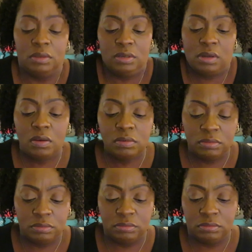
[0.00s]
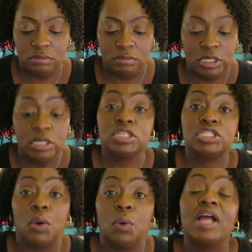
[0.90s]
you know
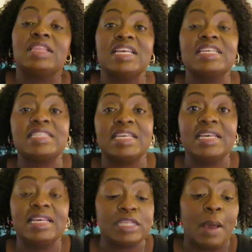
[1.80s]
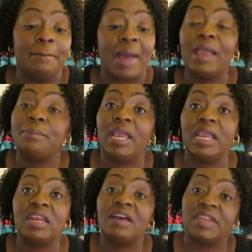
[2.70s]
so this is my
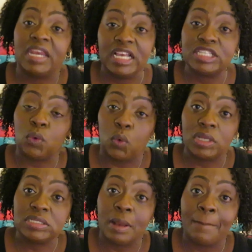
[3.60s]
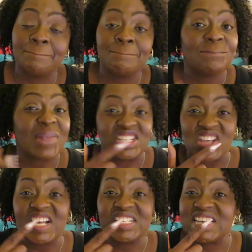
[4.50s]
opinion of the NYX gloss as
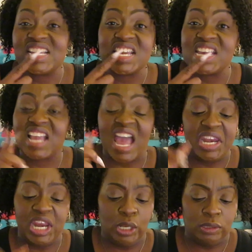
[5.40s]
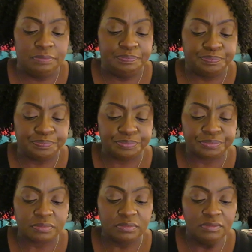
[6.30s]
y'all can see I ain't got nothing on
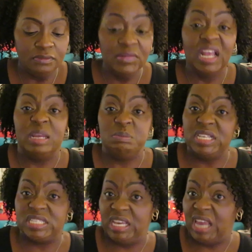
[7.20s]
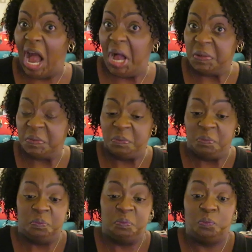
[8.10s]
let me see y'all
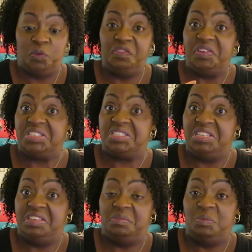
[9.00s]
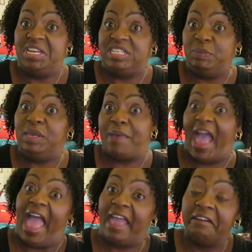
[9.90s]
we finna see what this be
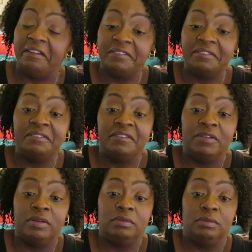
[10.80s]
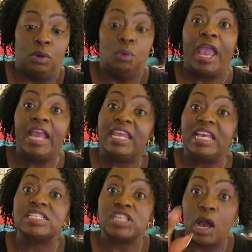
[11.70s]
back. Okay,
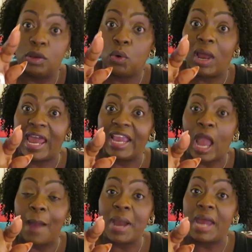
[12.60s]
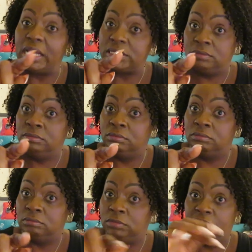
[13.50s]
NYX, y'all know I like y'all products.
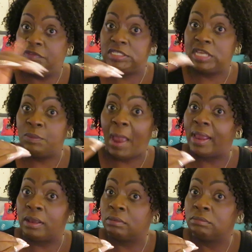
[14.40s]
If this ain't right.